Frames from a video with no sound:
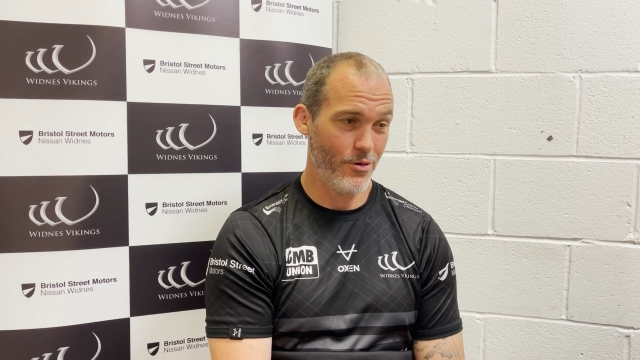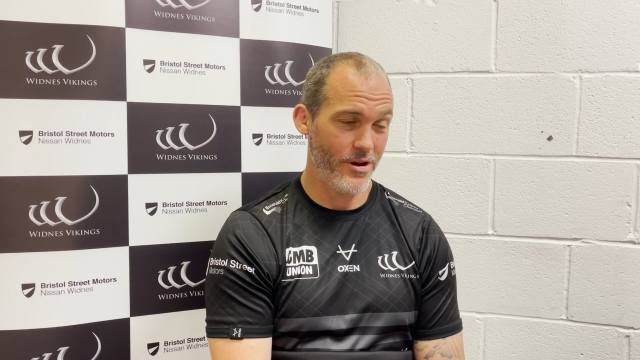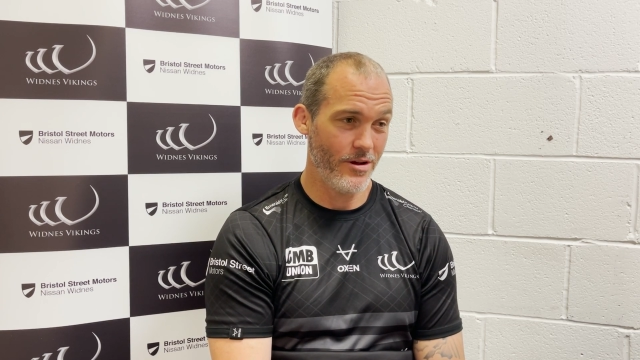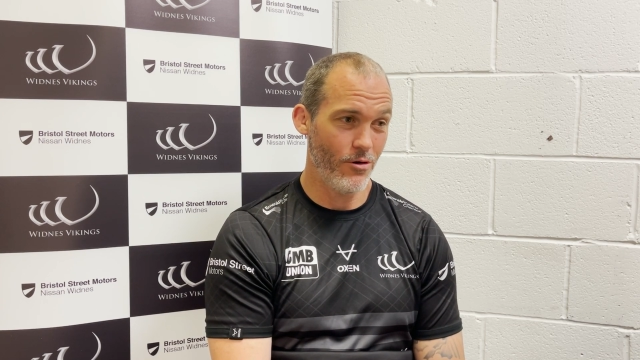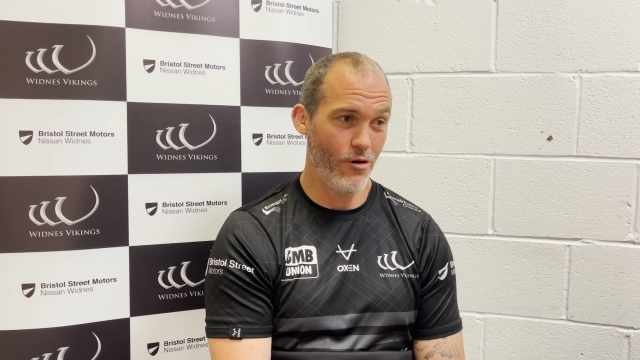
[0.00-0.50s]

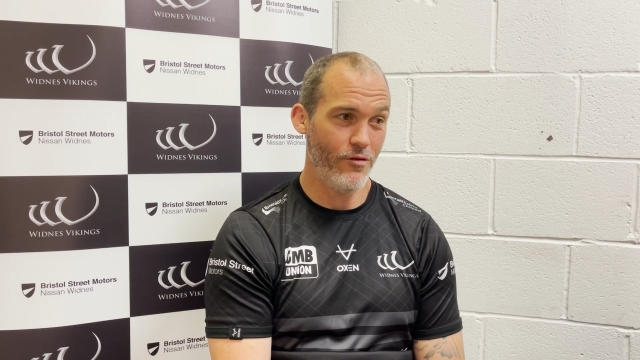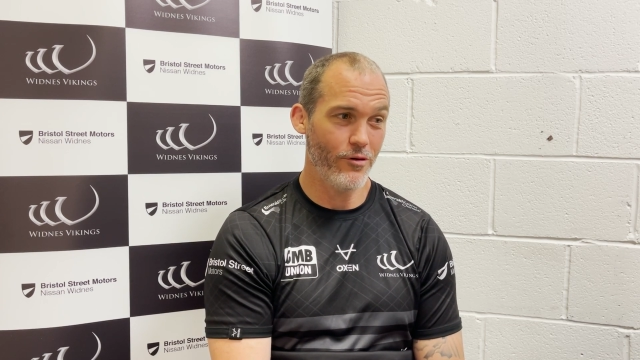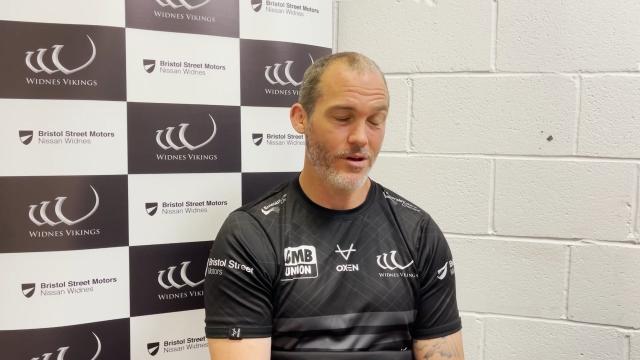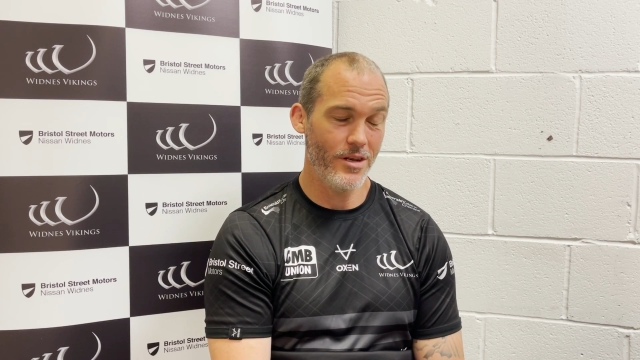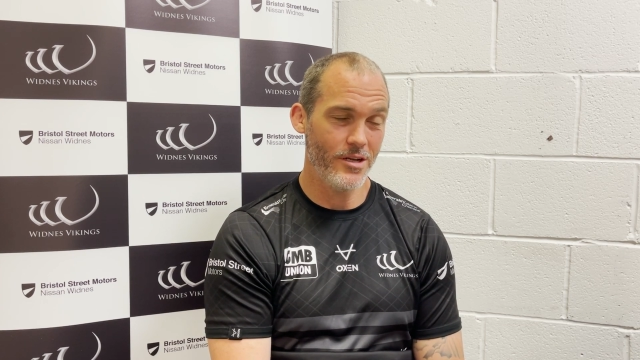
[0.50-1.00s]
pretty
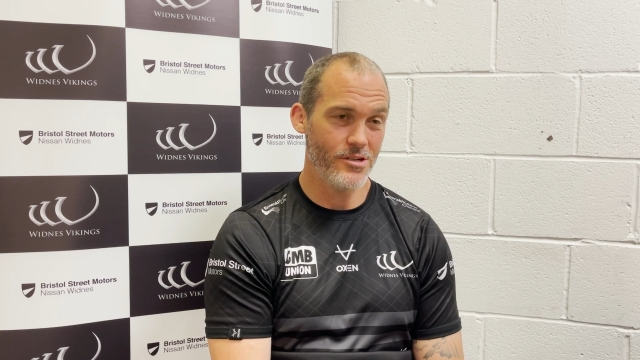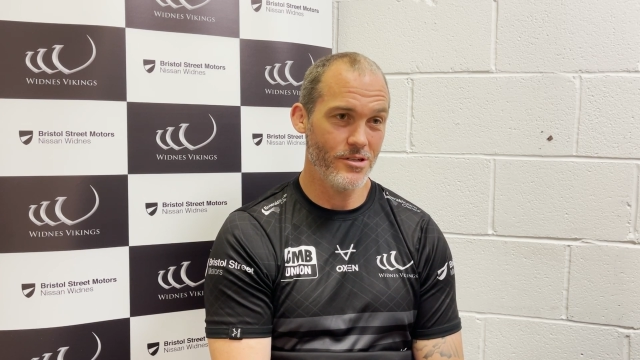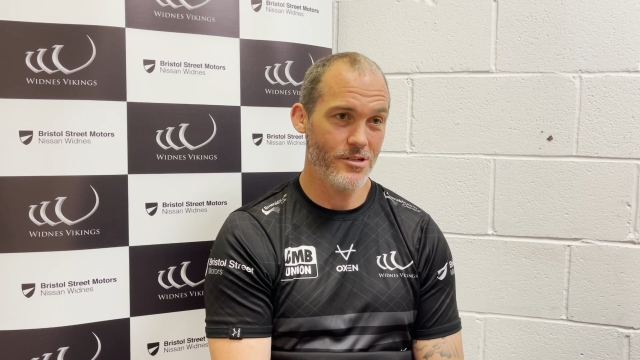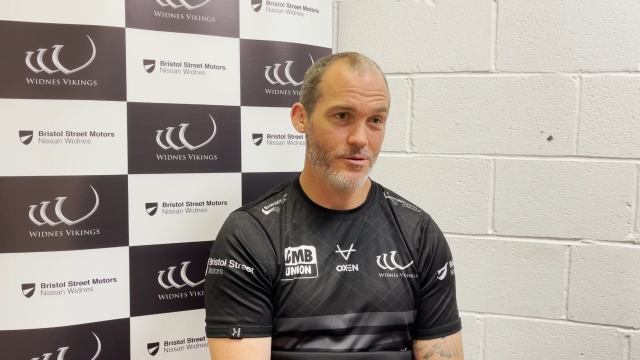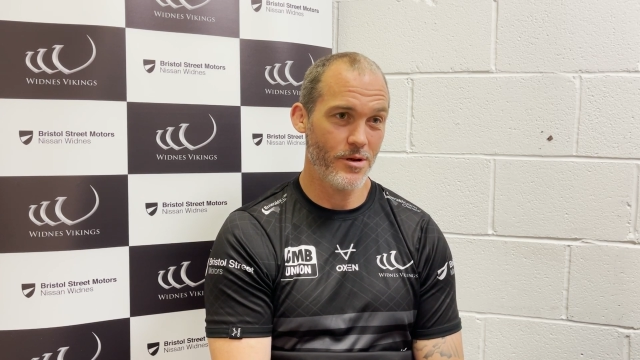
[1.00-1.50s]
awful
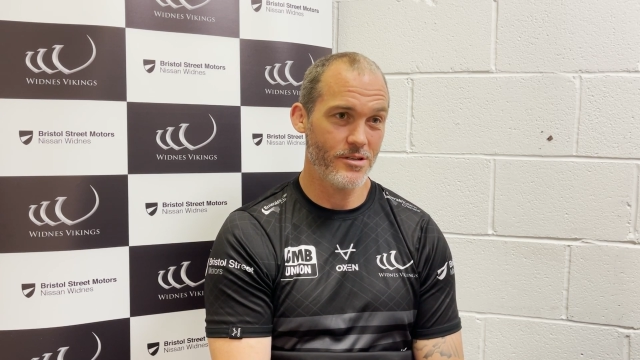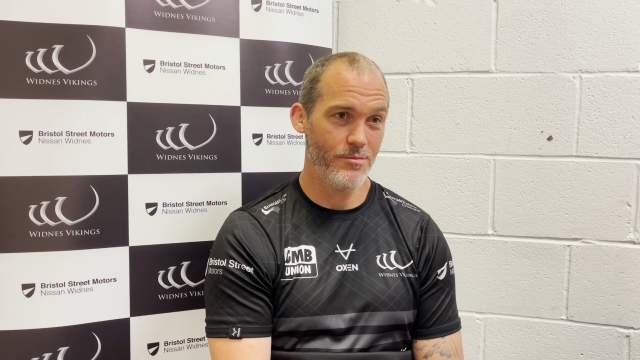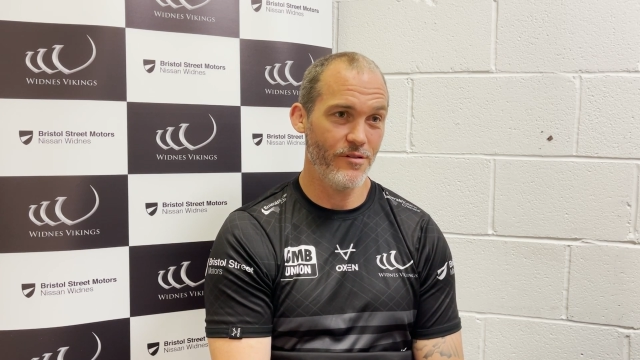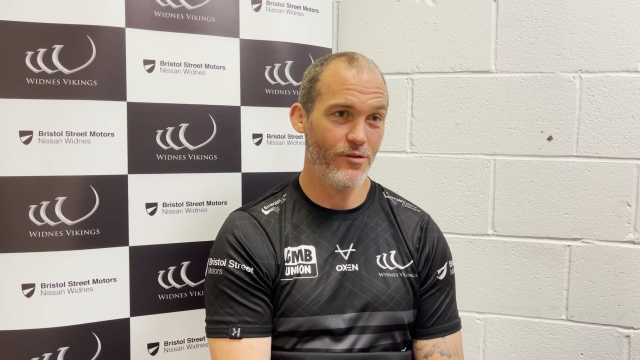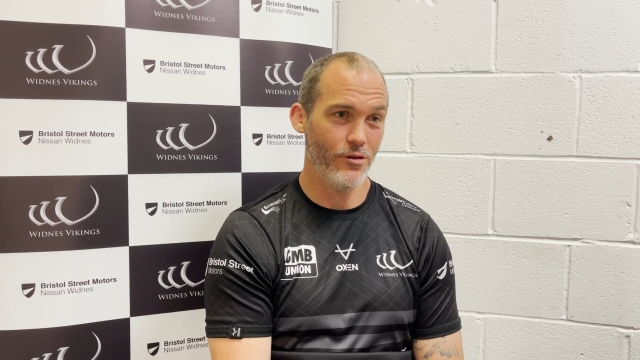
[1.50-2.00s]
conditions, especially
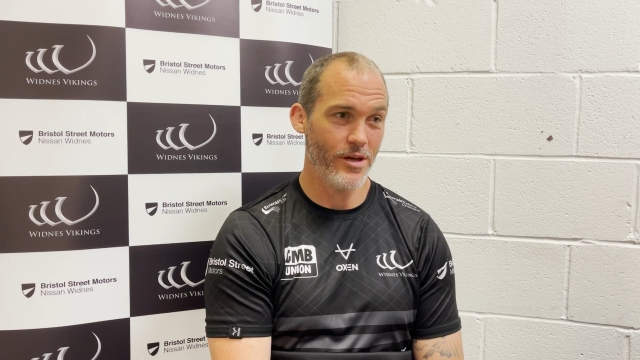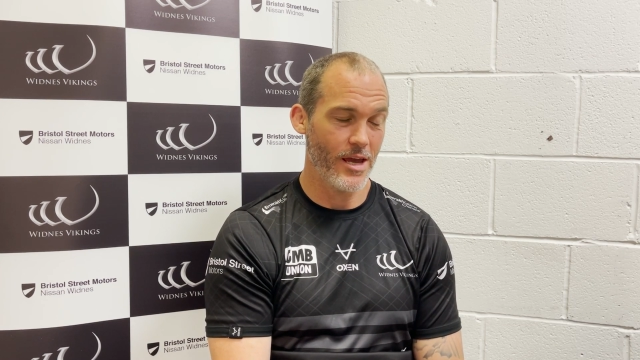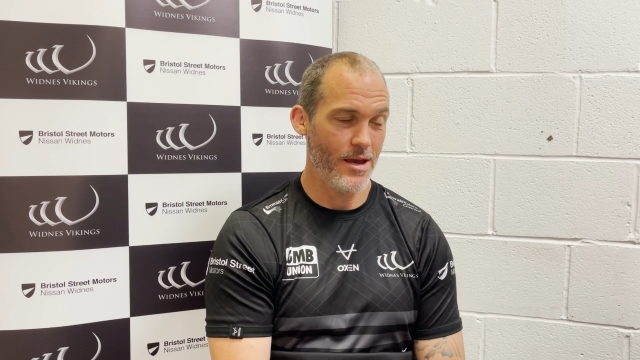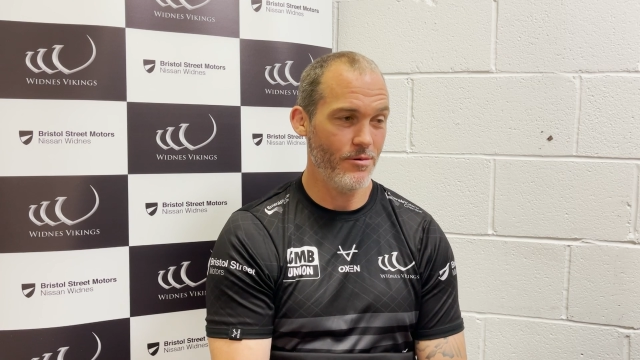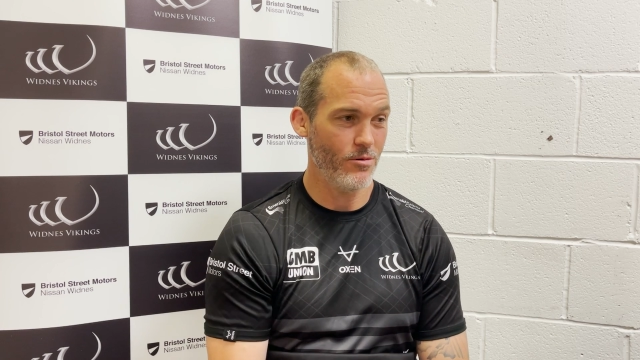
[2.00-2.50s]
before the game.